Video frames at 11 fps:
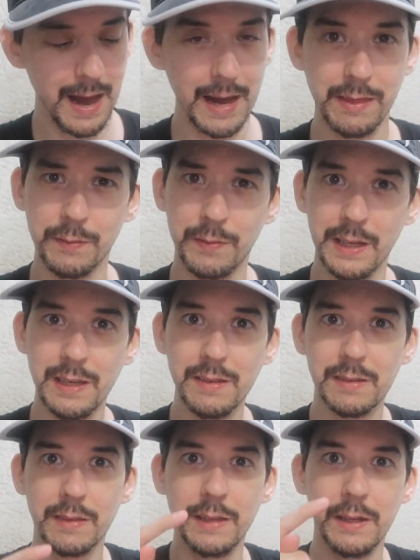And the thing
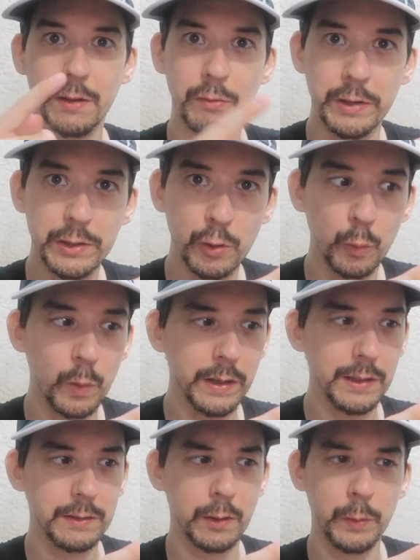is, the original
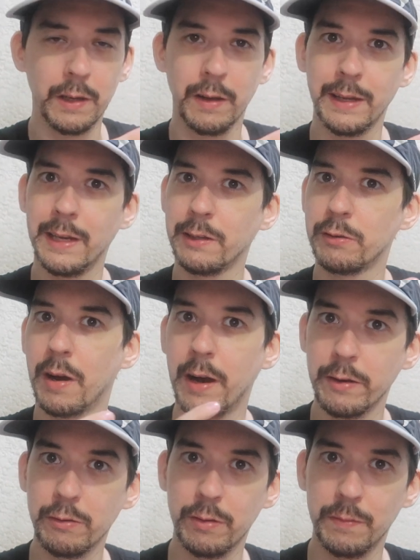one is only like an extra
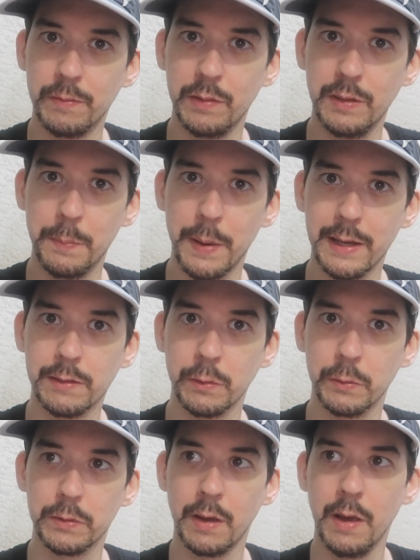150
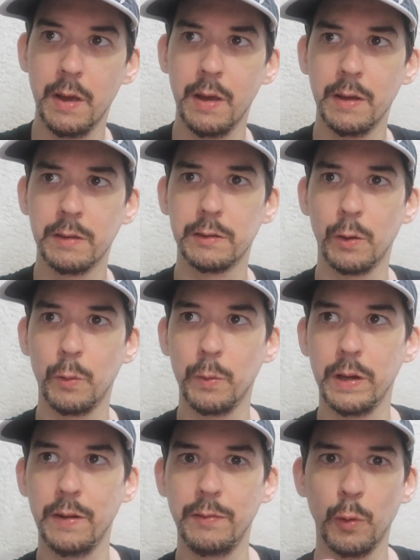pesos. So
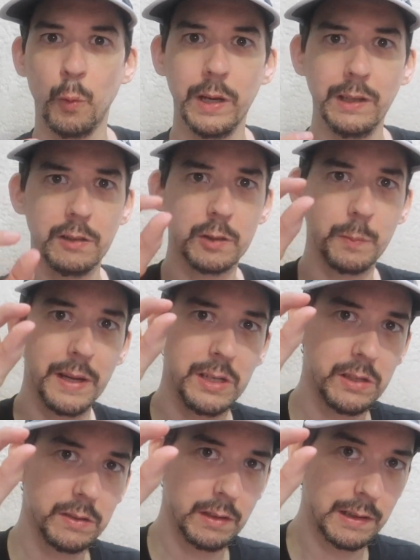if you're willing to spend
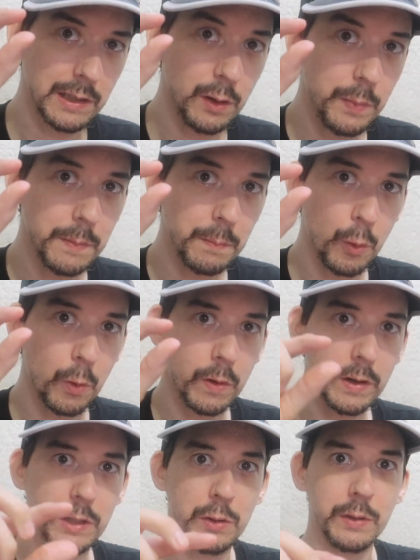just a little bit more,
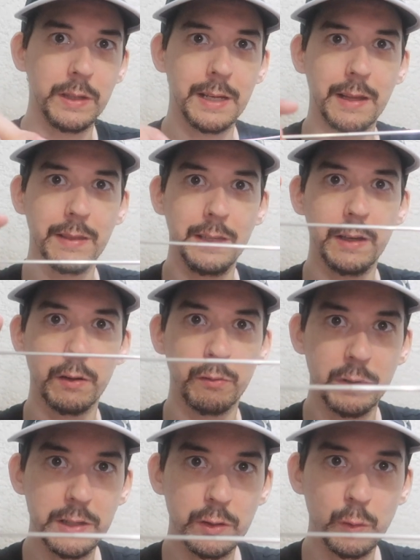you can get the
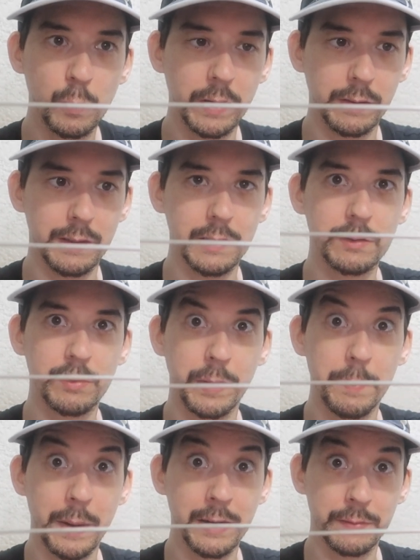original one of this from the
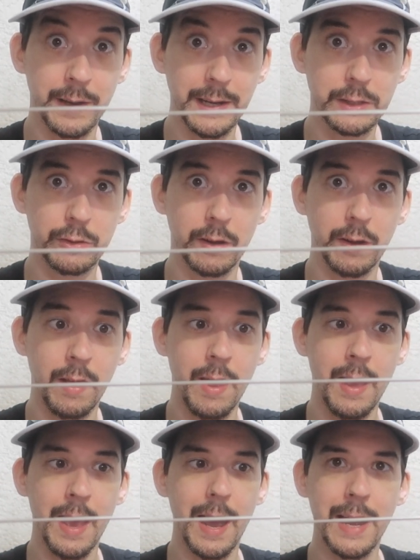manufacturer,
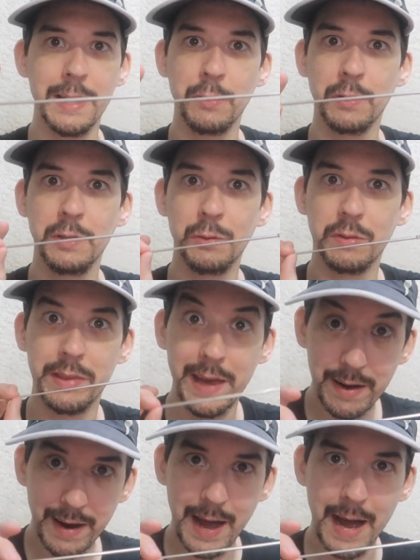and you can use
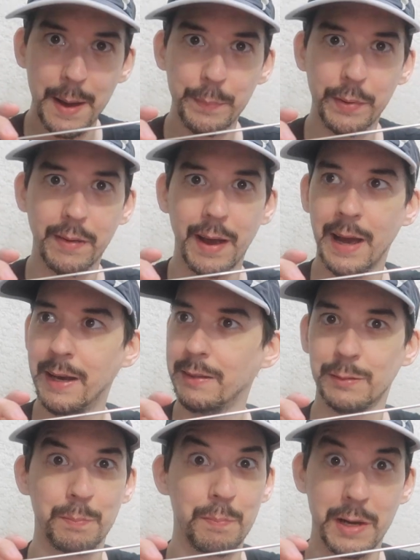their app, and
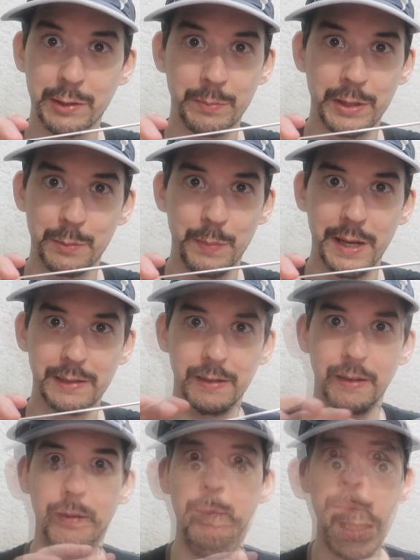it's much, much
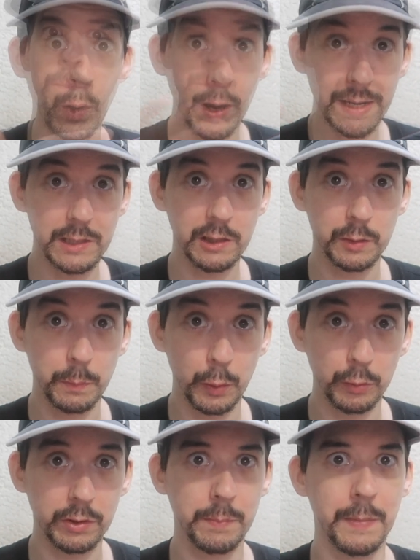better. Now, I actually
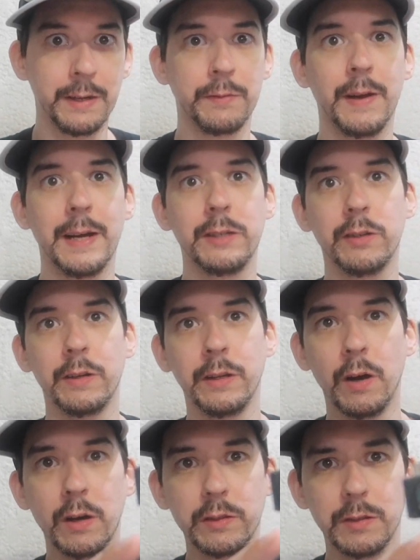spoke to the manufacturer and
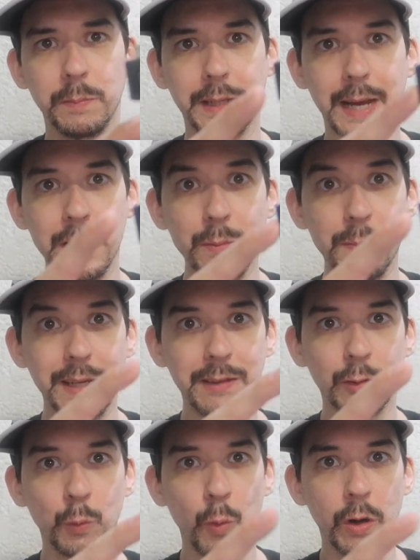asked them, can you make
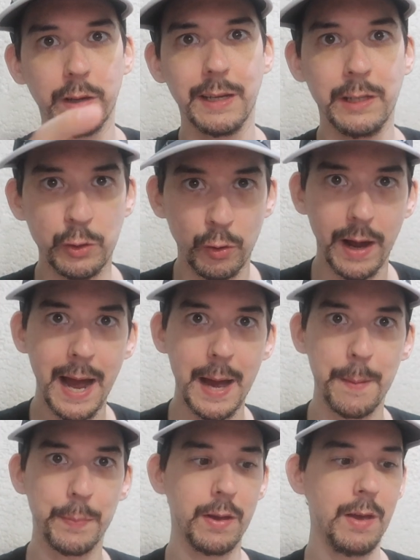this work in your
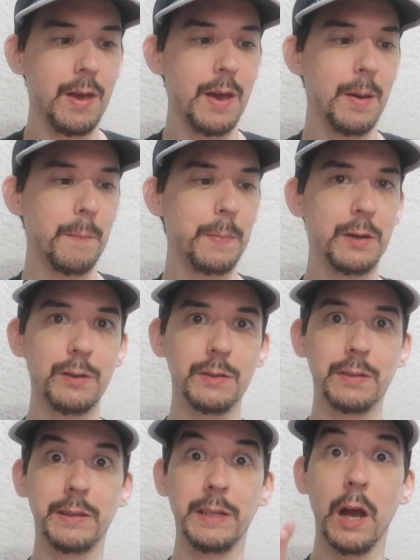app?
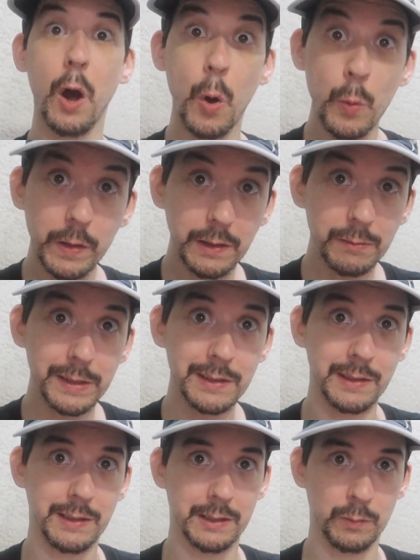Because the only
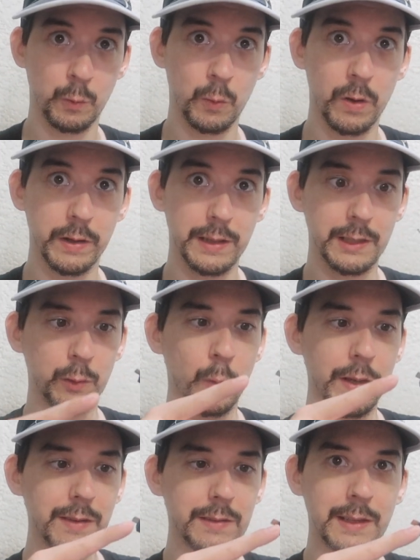reason it doesn't work is
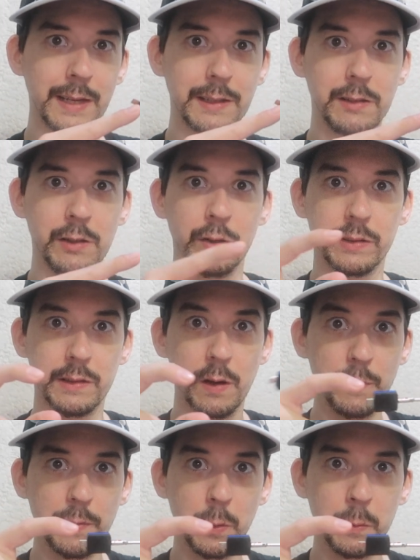when this connects to your cell
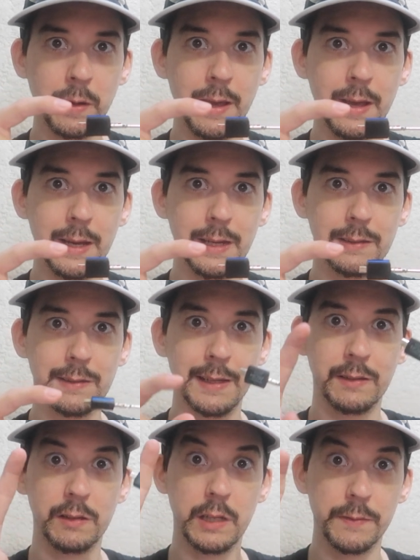phone, it
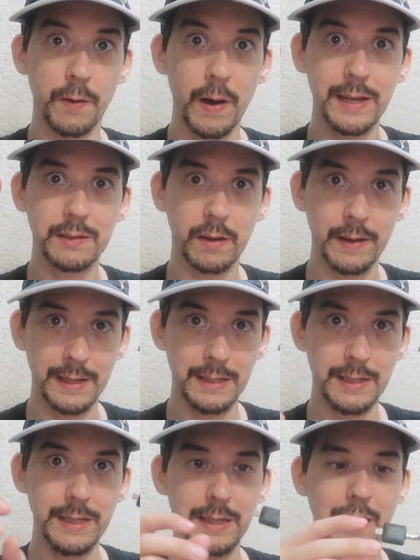sends a device
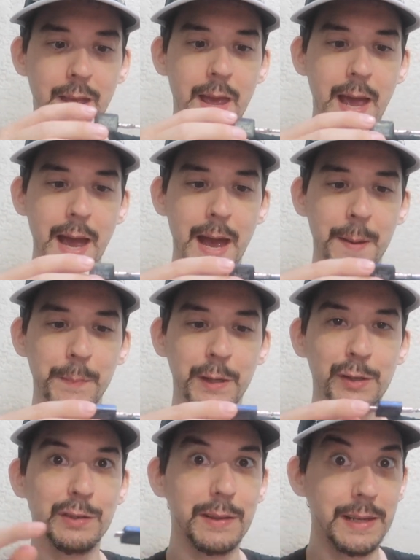ID. And
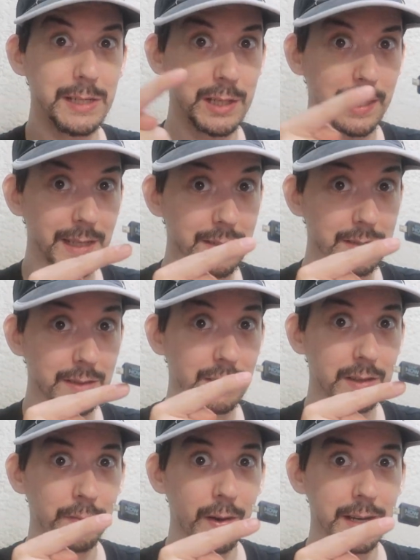because they changed the
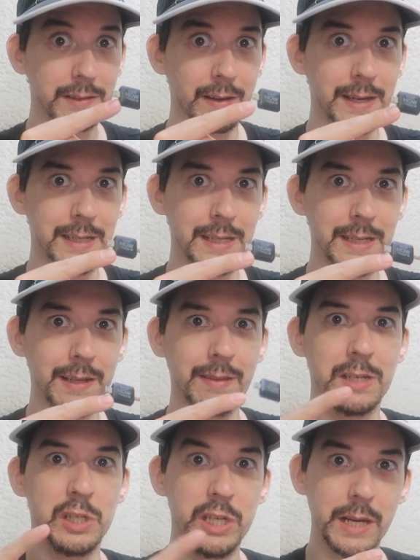device ID in
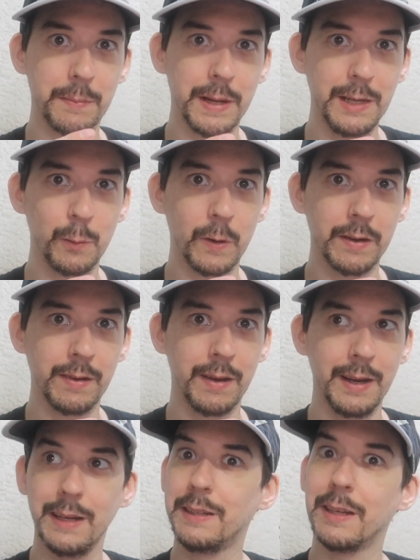the GMA one,
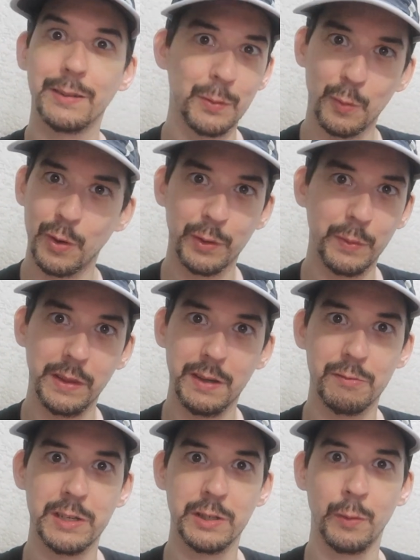it doesn't work with the
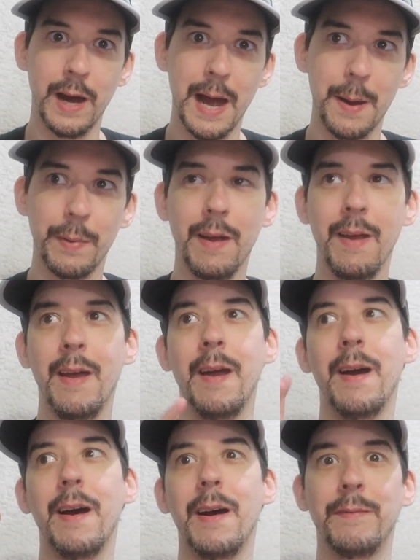original app.
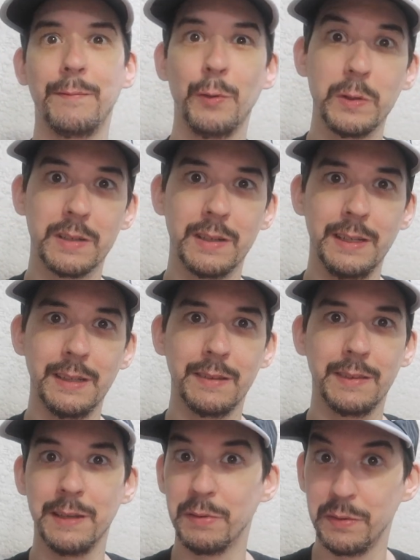Unfortunately,
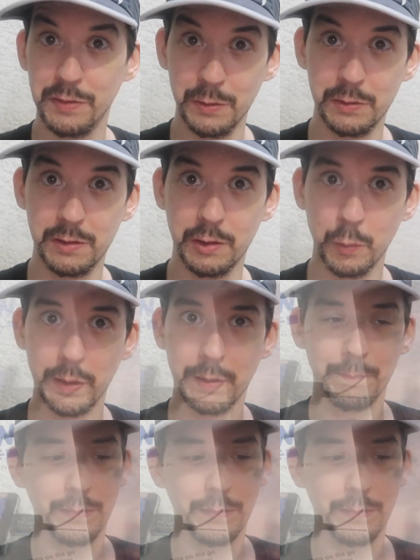they refused to do it.